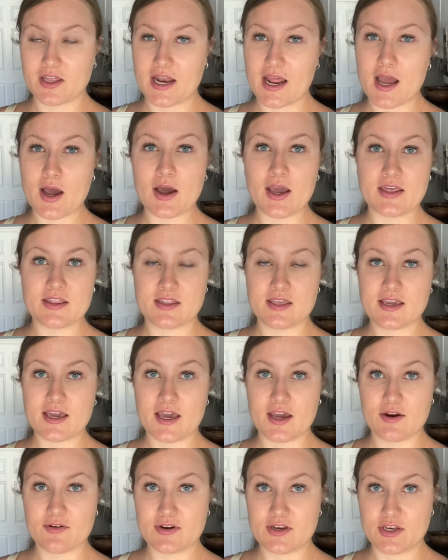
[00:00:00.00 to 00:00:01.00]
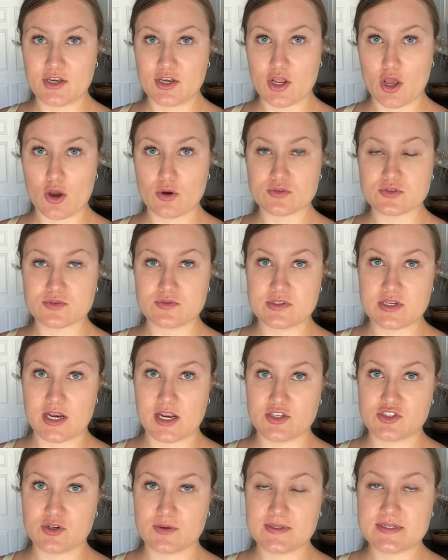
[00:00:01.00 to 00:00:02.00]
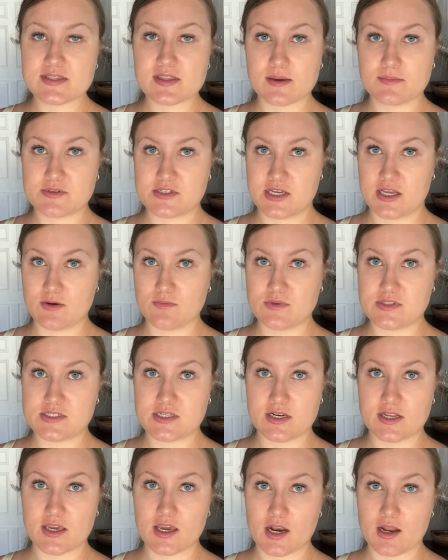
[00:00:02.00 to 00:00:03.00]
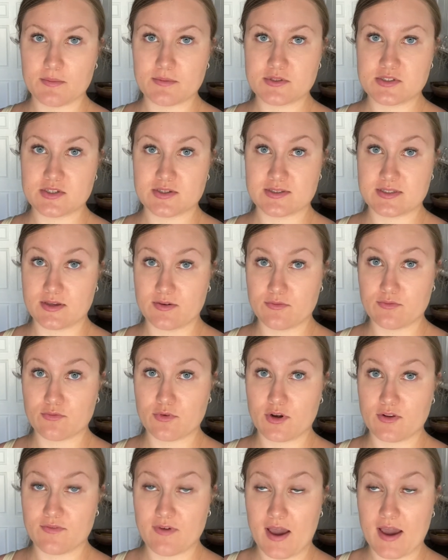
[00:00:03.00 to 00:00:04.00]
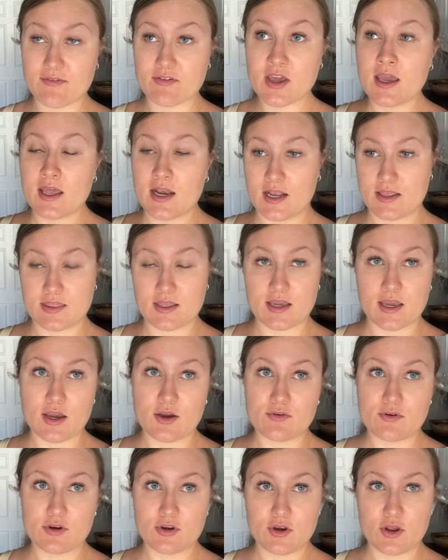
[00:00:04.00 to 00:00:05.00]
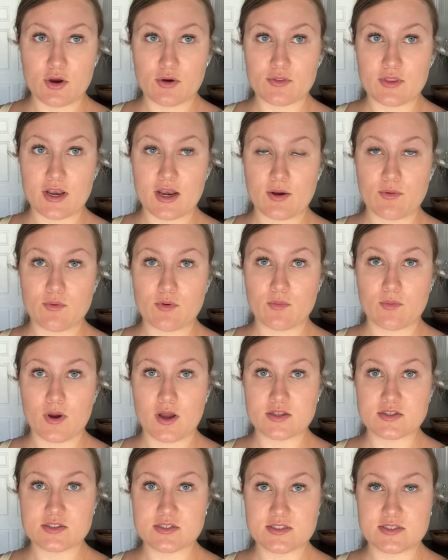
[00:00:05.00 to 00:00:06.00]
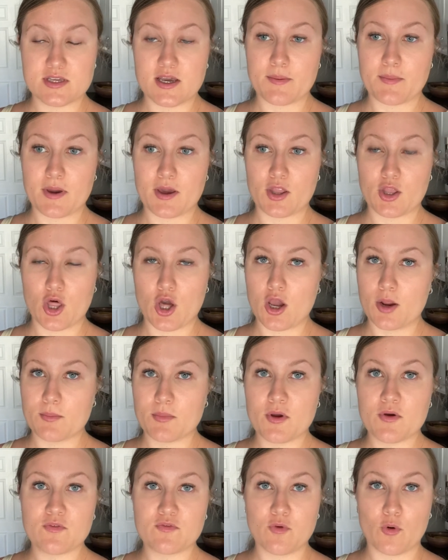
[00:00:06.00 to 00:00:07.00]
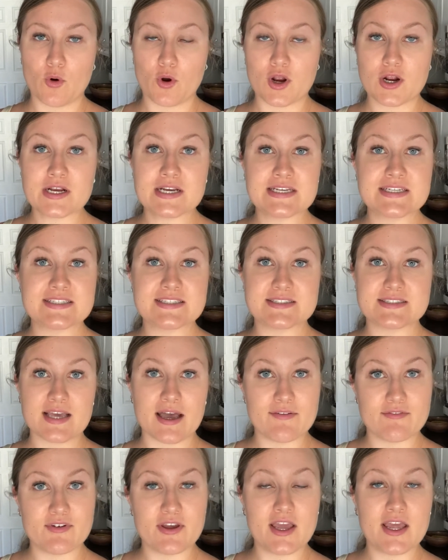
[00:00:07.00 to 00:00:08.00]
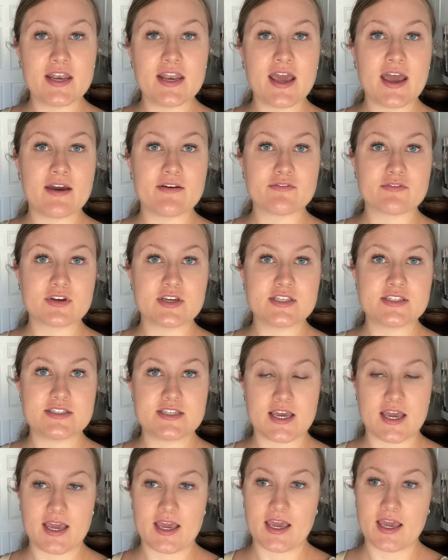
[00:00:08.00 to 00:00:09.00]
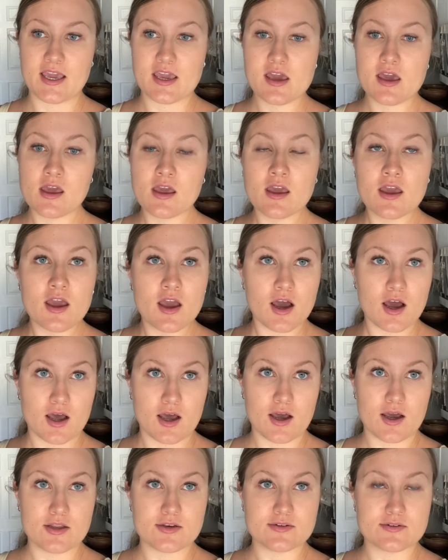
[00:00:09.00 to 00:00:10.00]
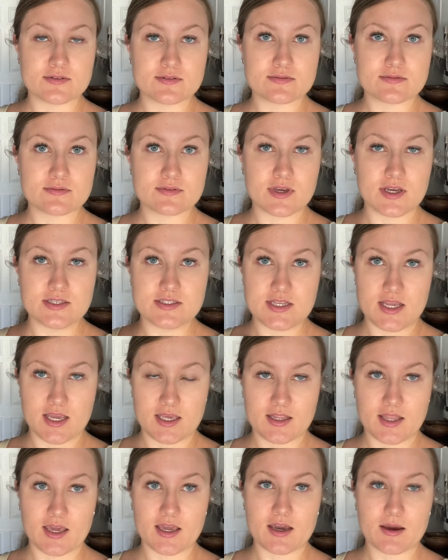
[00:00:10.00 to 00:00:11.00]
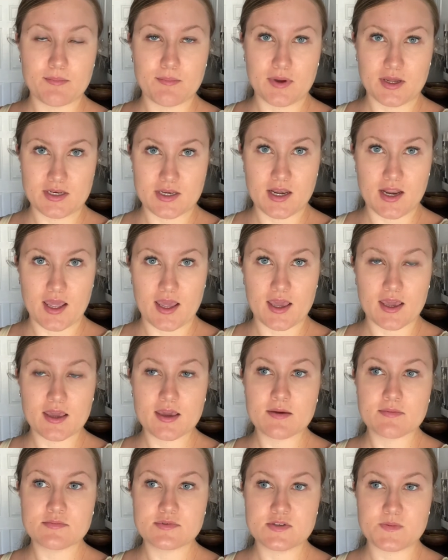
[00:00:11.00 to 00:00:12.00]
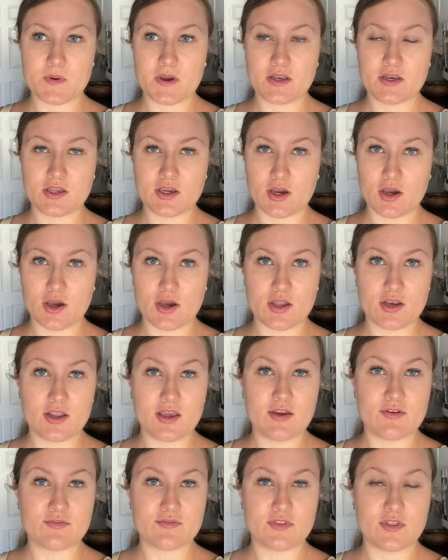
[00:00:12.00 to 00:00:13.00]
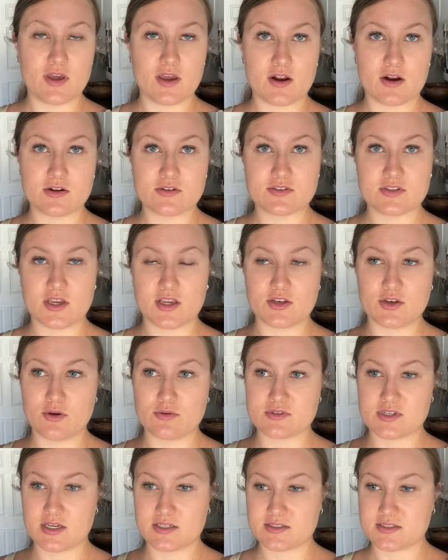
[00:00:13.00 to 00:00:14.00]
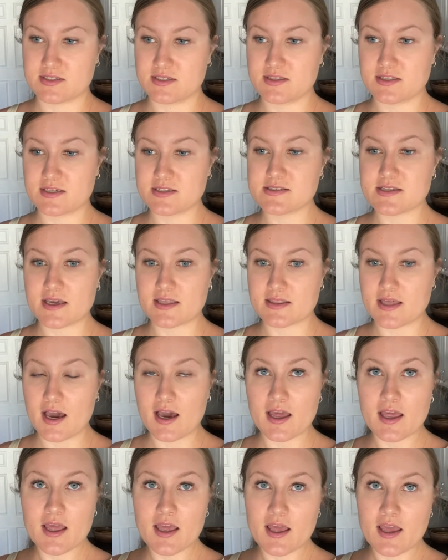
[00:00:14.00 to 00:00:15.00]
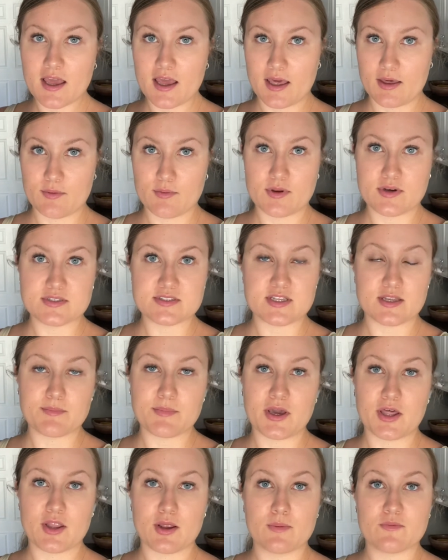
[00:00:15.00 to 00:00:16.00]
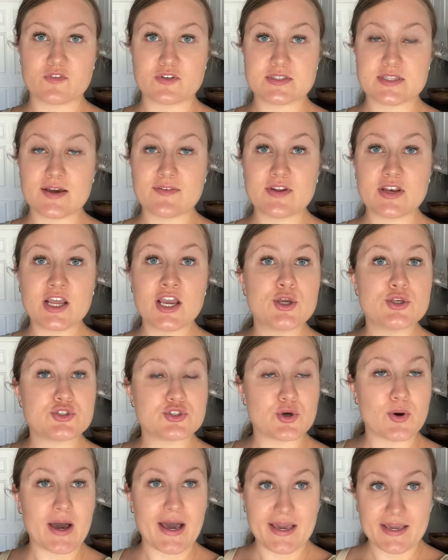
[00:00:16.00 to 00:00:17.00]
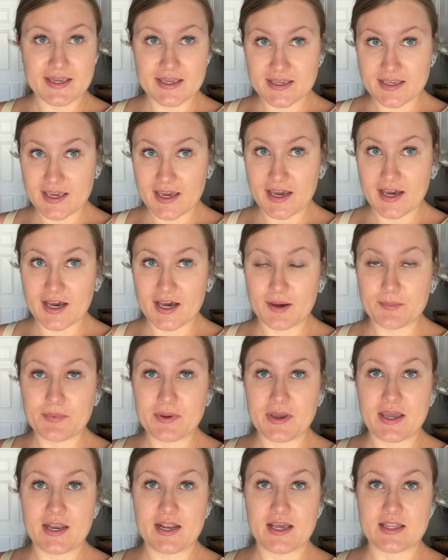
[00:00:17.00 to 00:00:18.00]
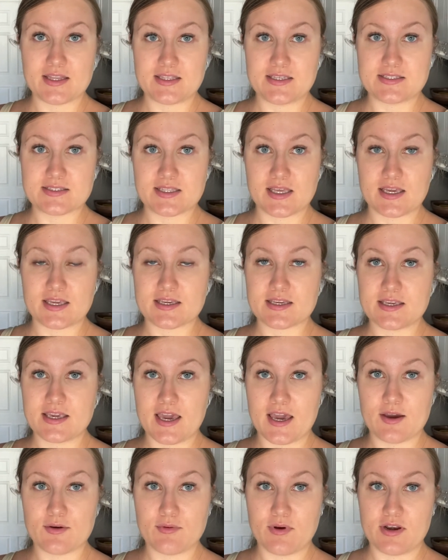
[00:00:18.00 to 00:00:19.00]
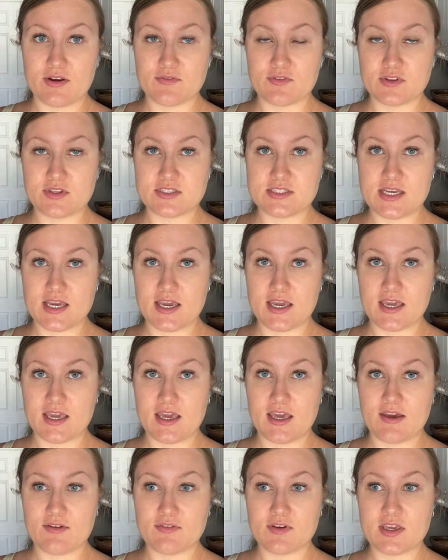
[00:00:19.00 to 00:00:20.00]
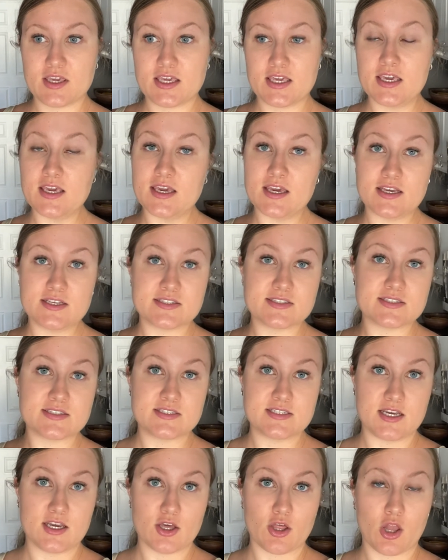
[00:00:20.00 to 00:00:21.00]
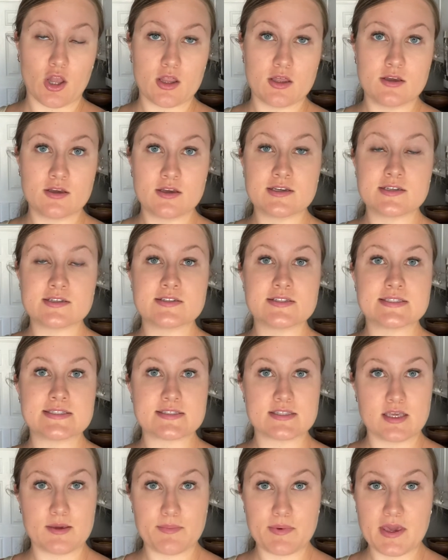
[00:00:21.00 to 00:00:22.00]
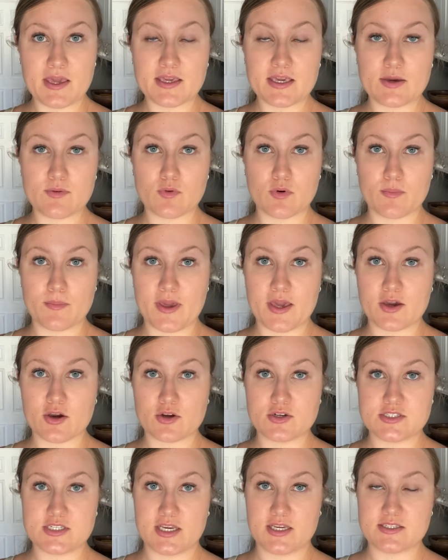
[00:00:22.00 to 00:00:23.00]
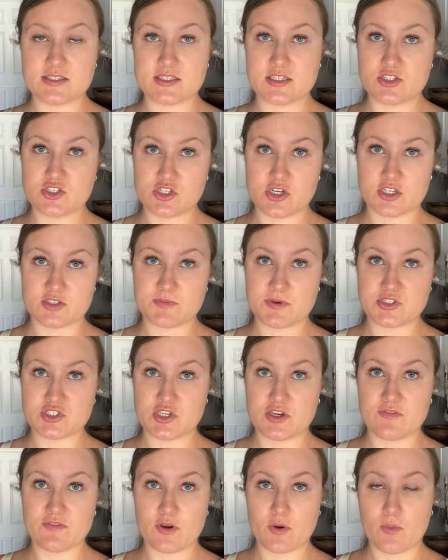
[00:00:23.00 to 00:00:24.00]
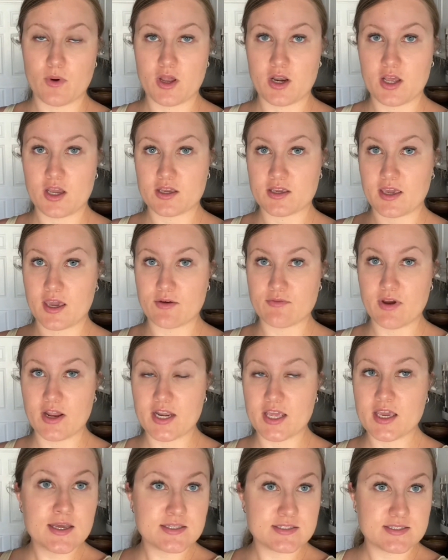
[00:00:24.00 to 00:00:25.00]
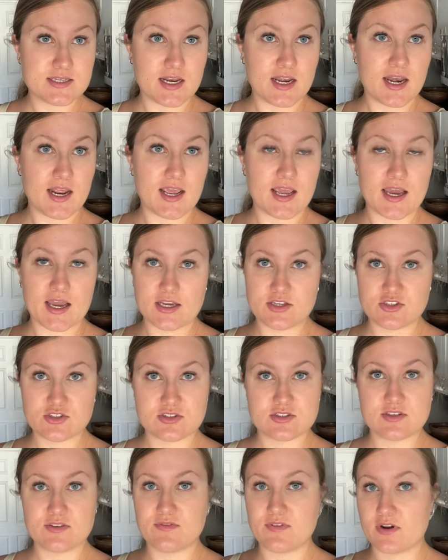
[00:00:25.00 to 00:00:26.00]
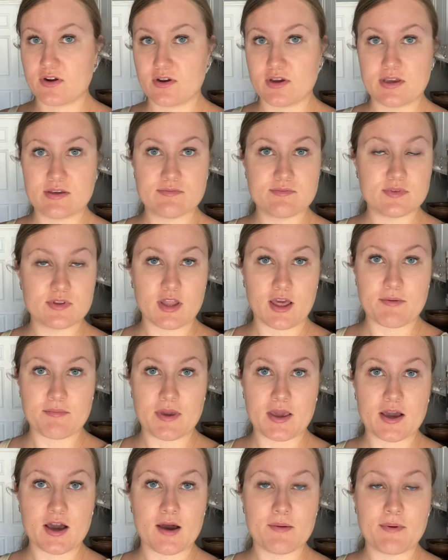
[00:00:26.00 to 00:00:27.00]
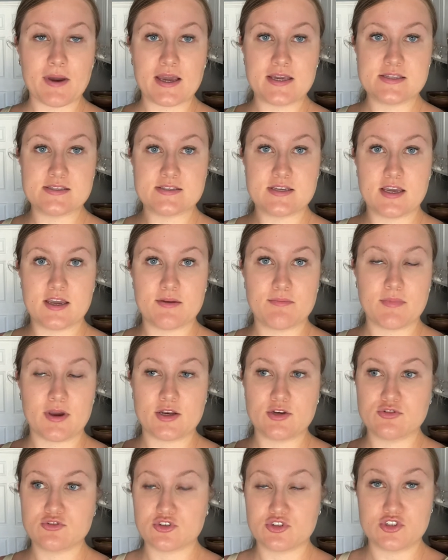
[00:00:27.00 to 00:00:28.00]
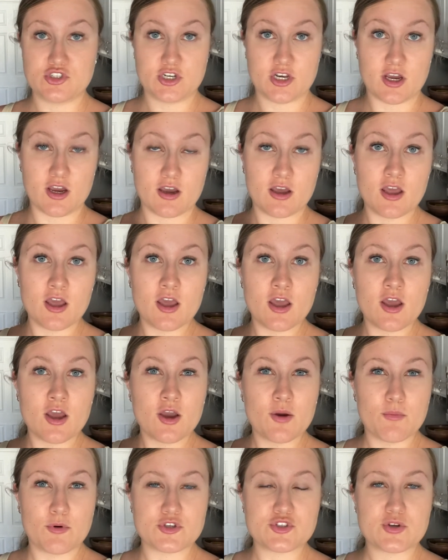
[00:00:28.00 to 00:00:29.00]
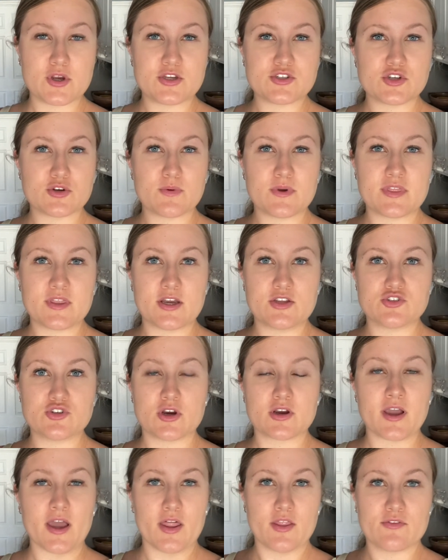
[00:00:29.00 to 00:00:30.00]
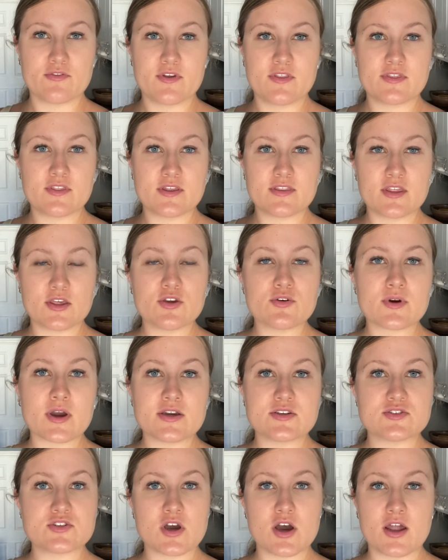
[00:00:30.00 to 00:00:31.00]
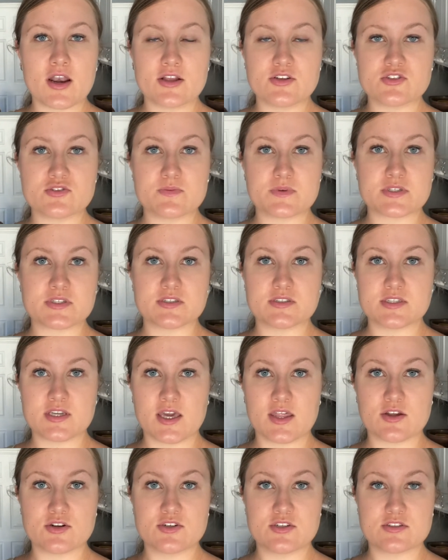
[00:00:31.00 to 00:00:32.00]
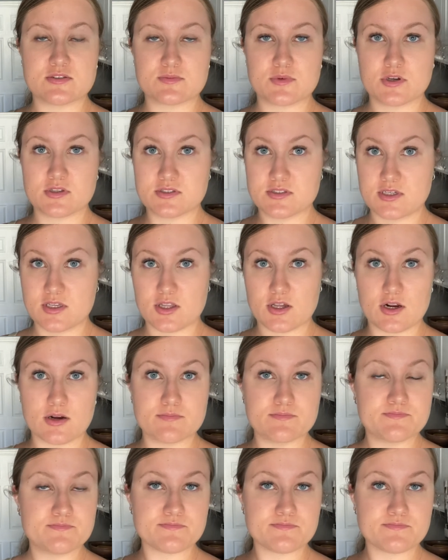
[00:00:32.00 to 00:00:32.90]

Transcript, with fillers: out. I think I already know. So today Joey slept in. We didn't get up until 7.45. And I think I already know that I will want to set my alarm for seven every day on a day like a Monday, depending on if there's like no tests and things like that. I want to set my alarm for seven so I can get up and at least like get ready for the day if he is still sleeping it will make our days easier especially if i want to get ready today i just did very light makeup i did my neutrogena moisturizer with that drunk elephant thing that you guys saw and i just mixed it together did some concealer